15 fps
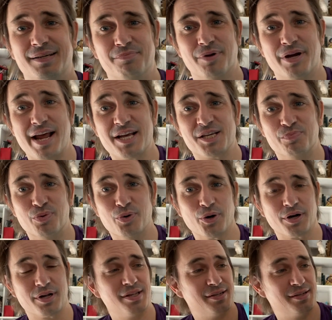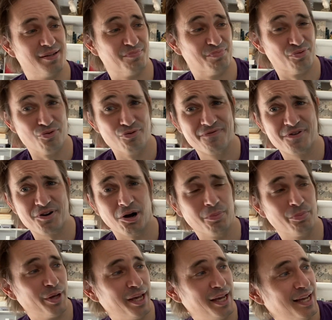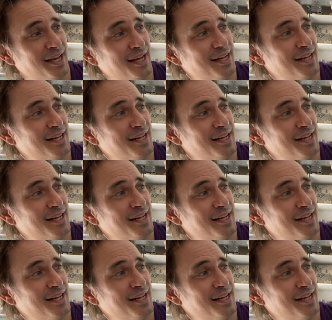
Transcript: my next book. This is a proof copy